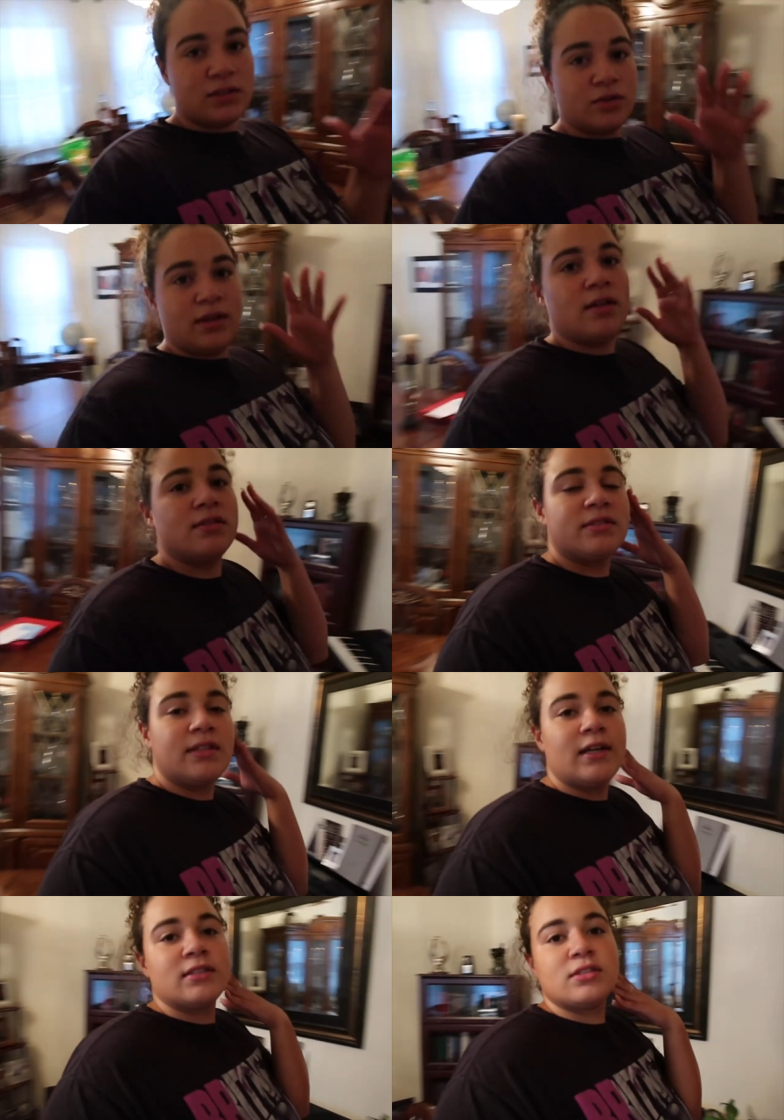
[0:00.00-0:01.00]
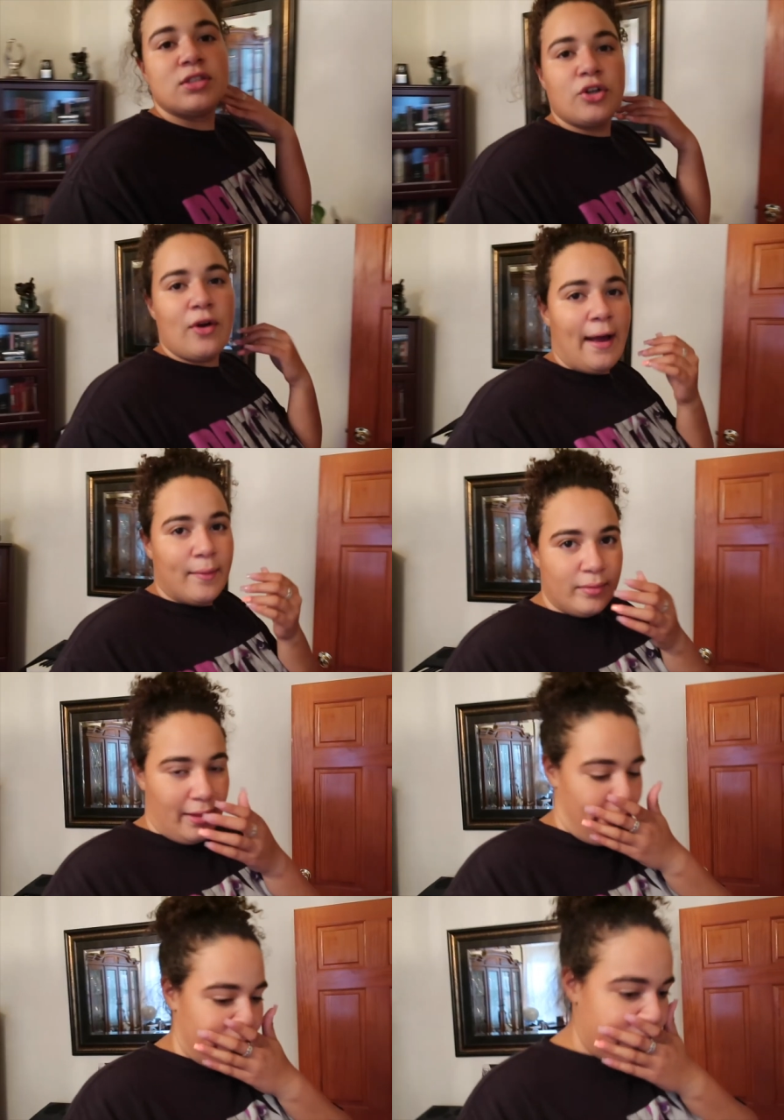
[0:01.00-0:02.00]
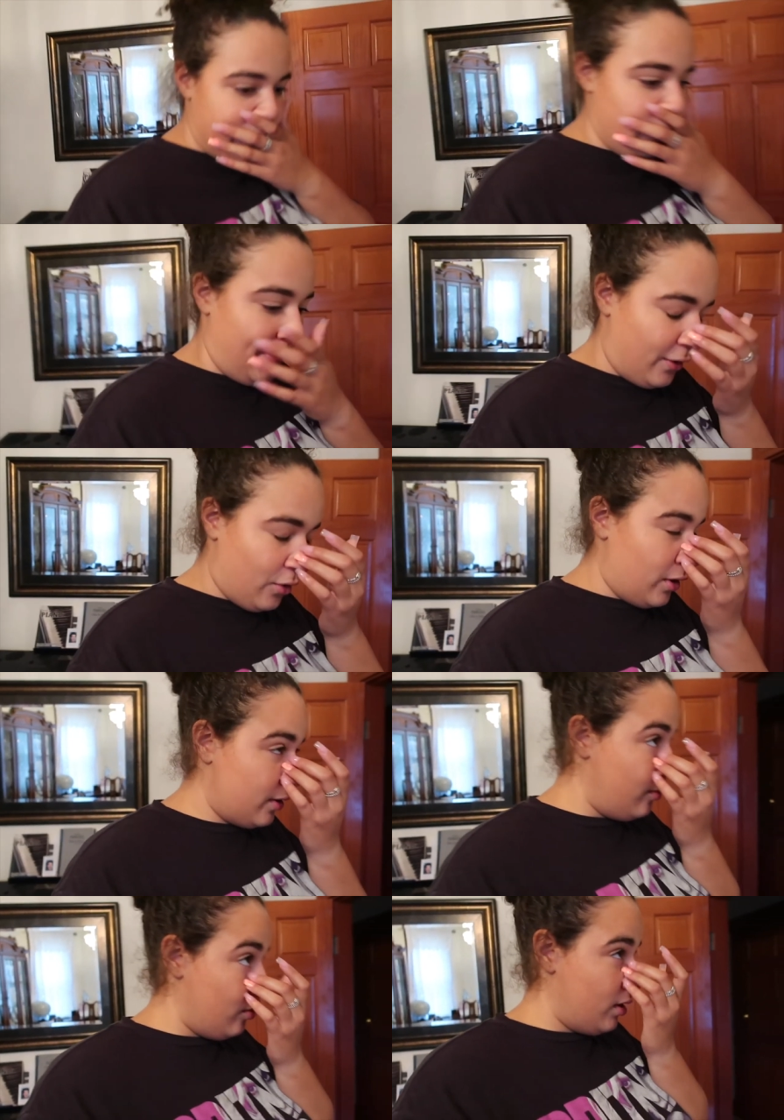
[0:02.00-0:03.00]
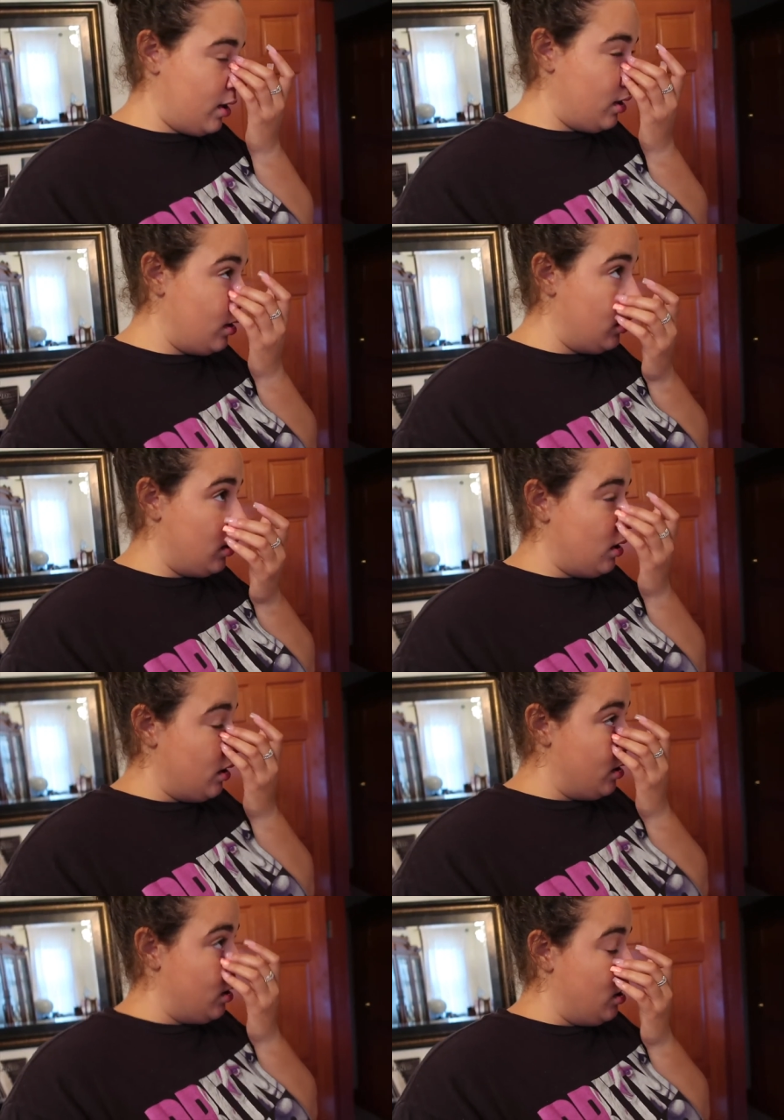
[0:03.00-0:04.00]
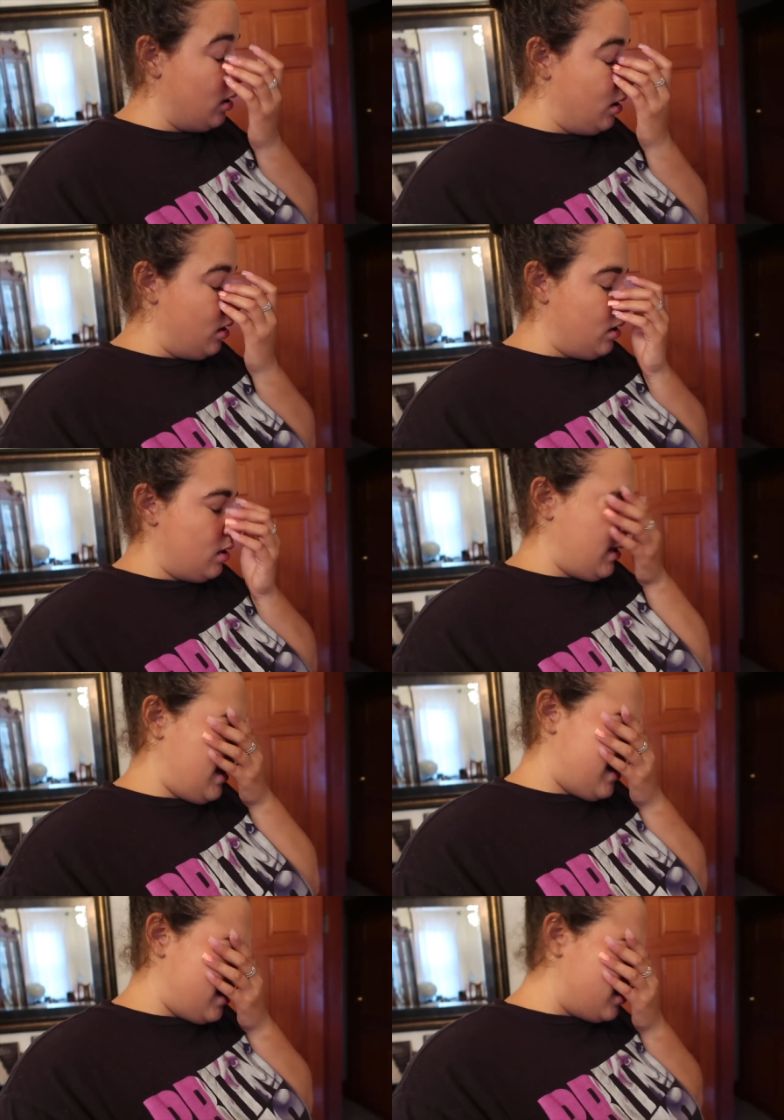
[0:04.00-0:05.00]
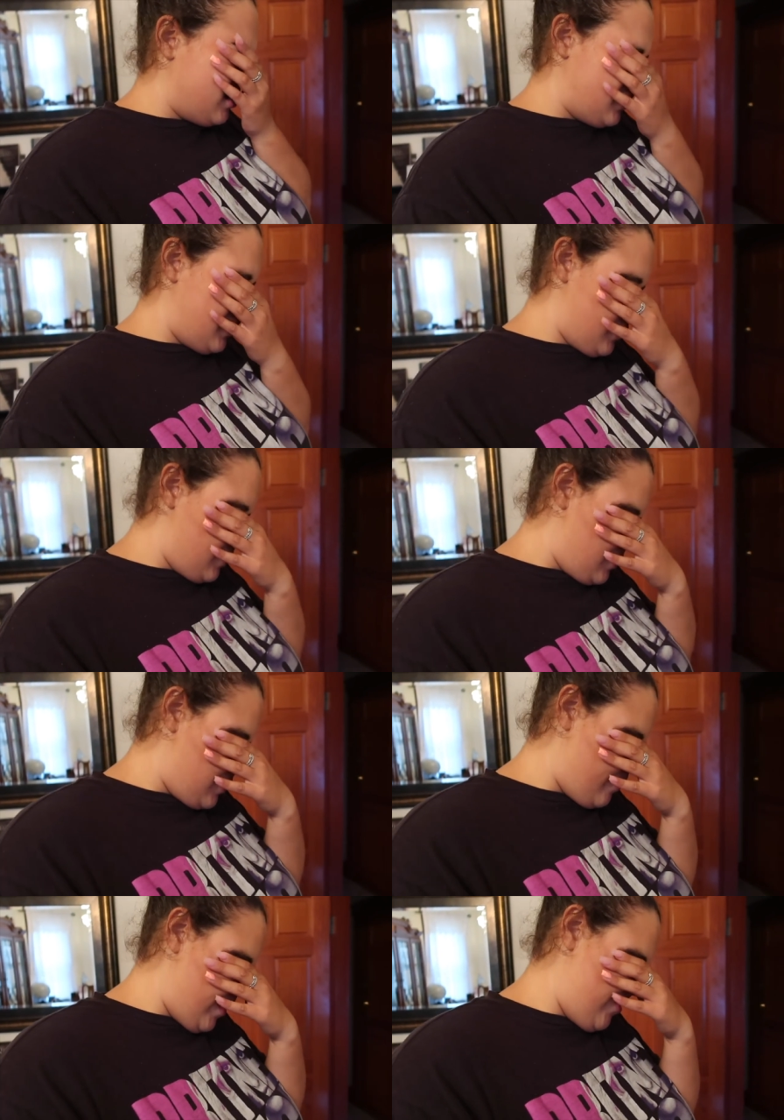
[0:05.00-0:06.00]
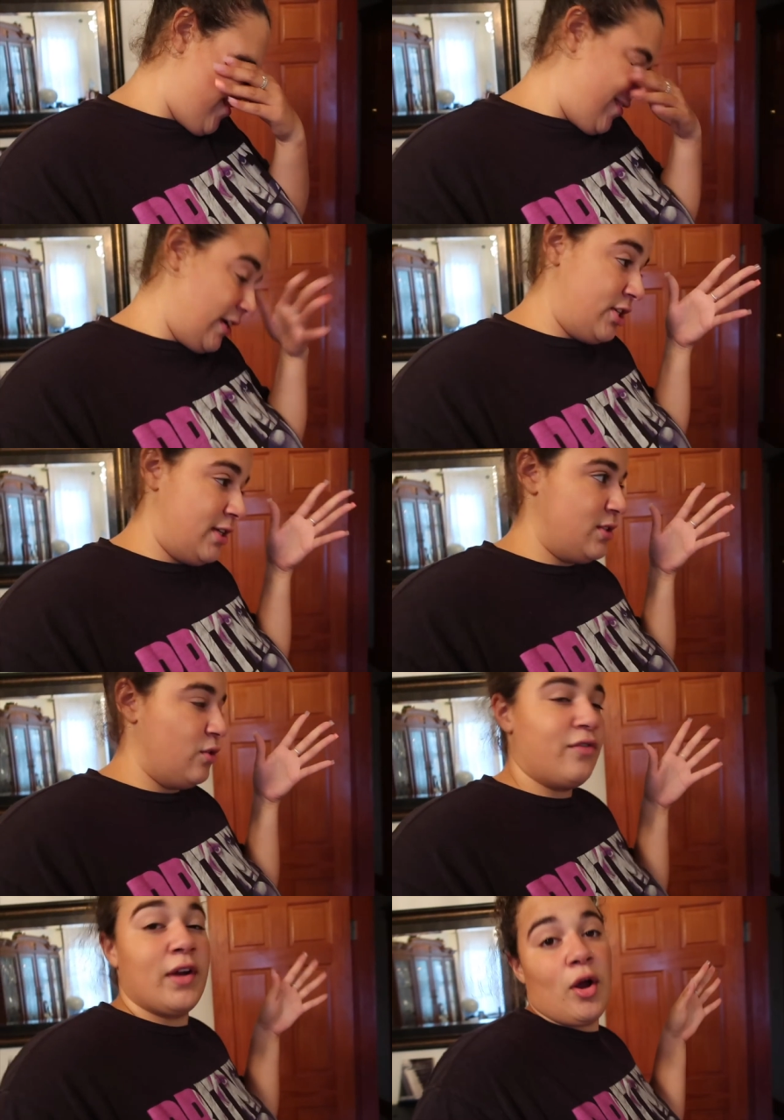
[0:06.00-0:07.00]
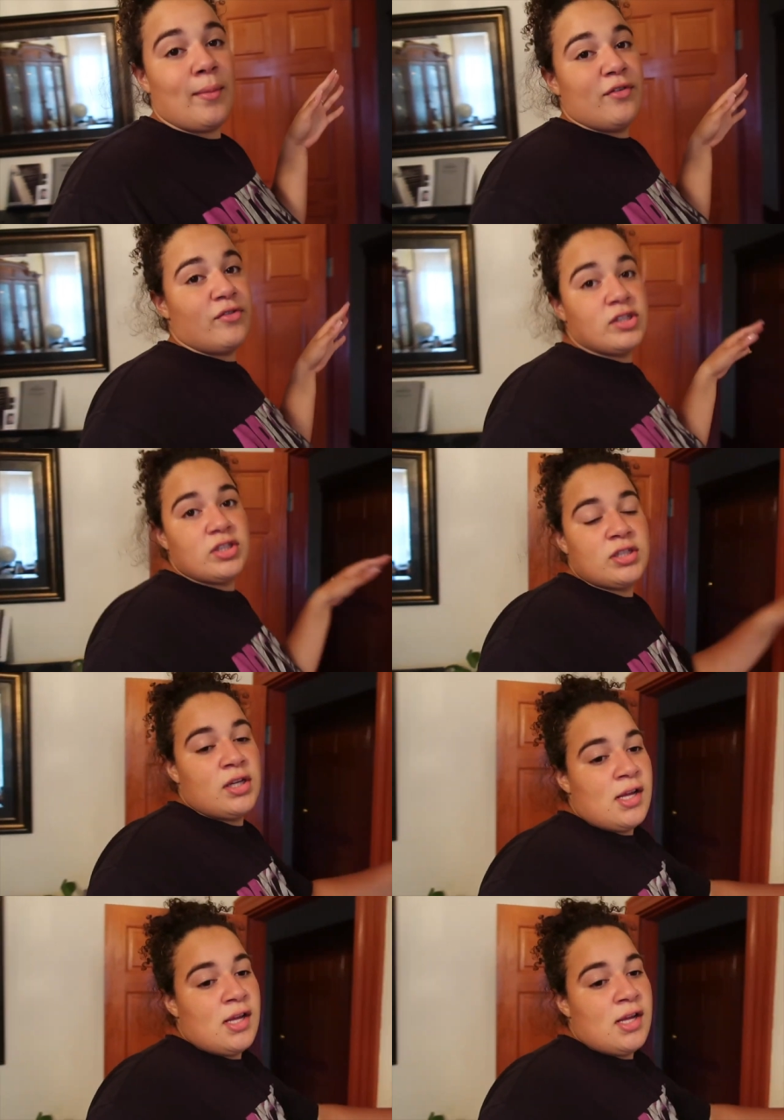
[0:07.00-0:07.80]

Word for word: to go downstairs to grab like my cork board and my fridge. I need to go figure out my fridge